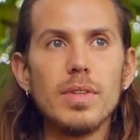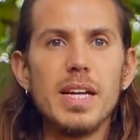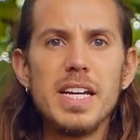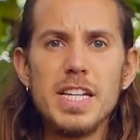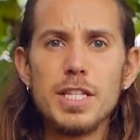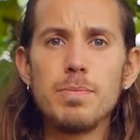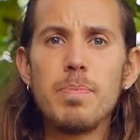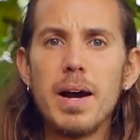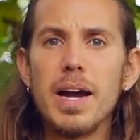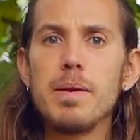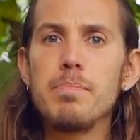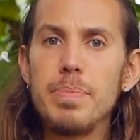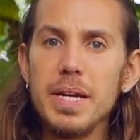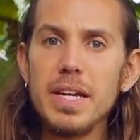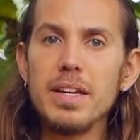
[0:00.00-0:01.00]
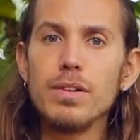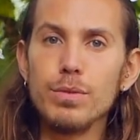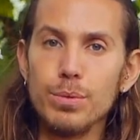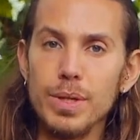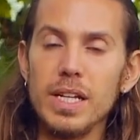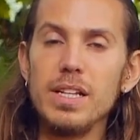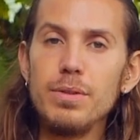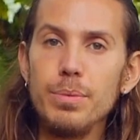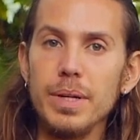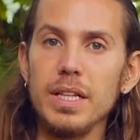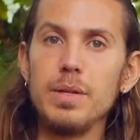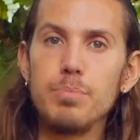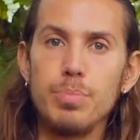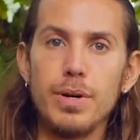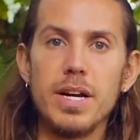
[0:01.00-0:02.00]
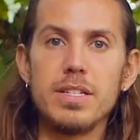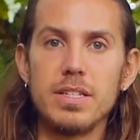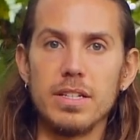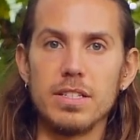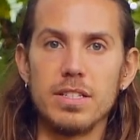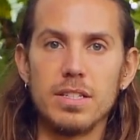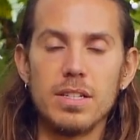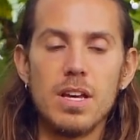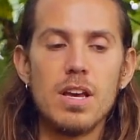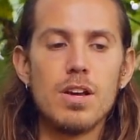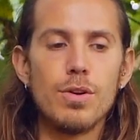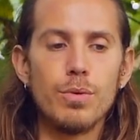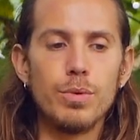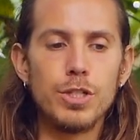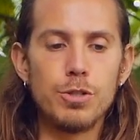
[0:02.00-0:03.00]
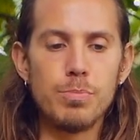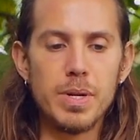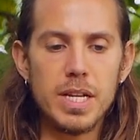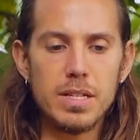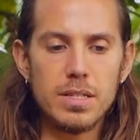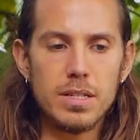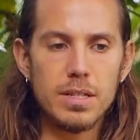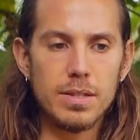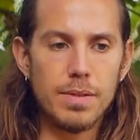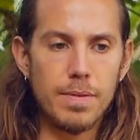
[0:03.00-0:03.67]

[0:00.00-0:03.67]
is by being really, really present, which means